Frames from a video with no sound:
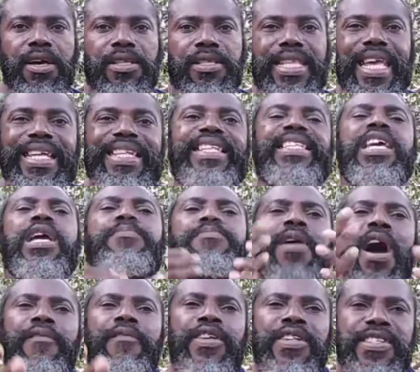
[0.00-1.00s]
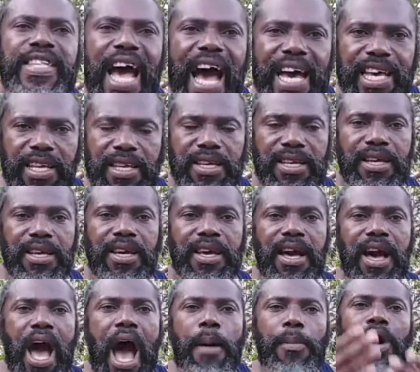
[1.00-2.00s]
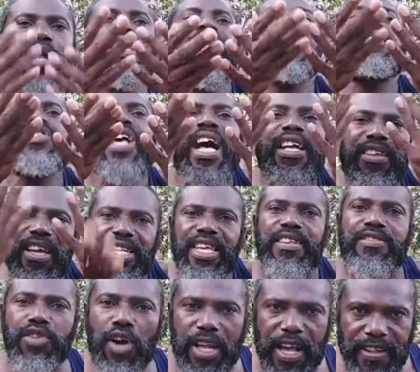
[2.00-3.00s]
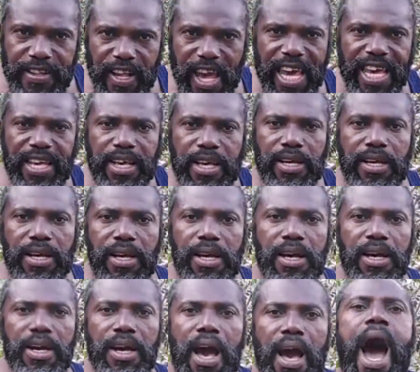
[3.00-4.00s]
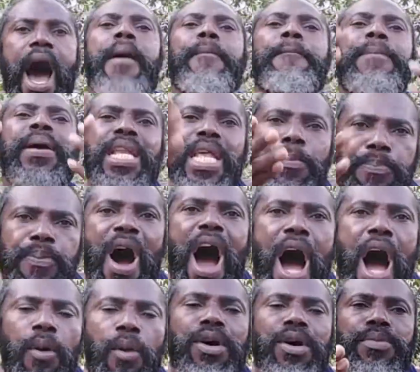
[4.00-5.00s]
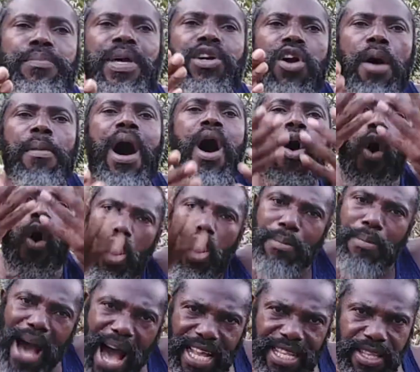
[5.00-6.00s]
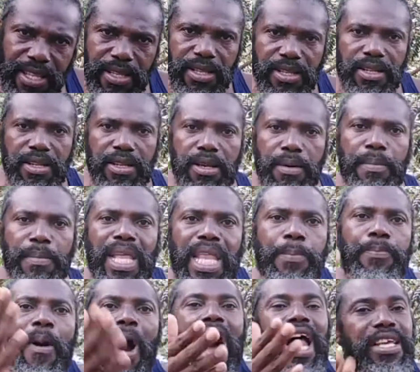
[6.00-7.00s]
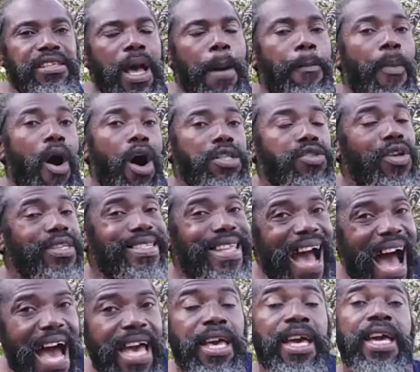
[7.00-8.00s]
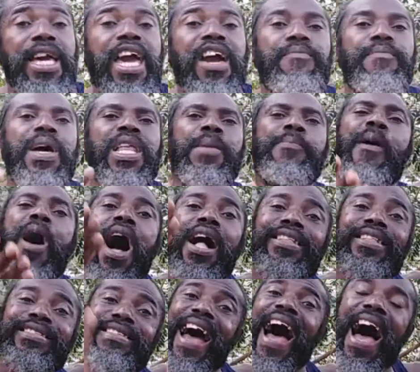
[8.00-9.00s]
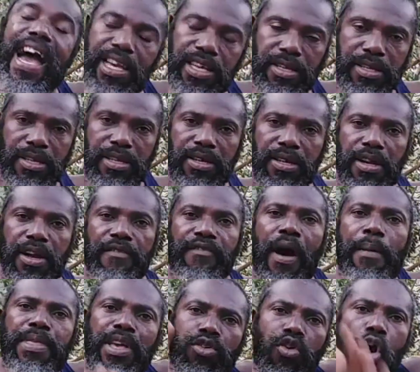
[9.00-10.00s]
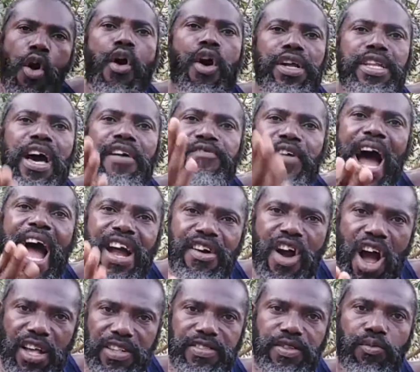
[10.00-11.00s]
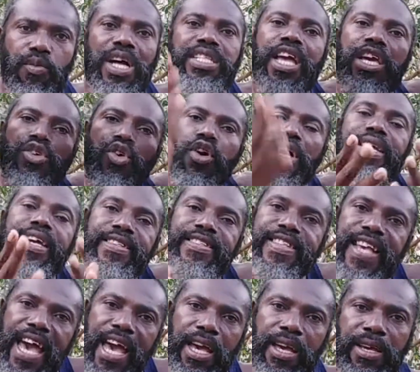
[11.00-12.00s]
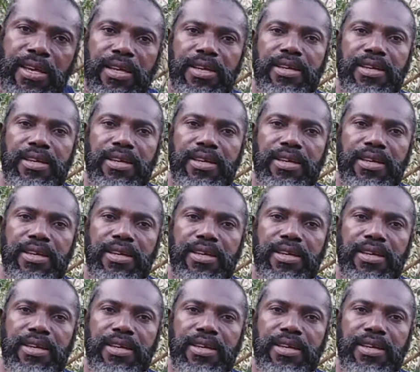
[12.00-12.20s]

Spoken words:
Didn't he prophesy about Los Angeles going to sink? And Billy Paul wouldn't become an old man? Billy Paul is about to die. If Billy Paul die from the coronavirus, what are you going to say?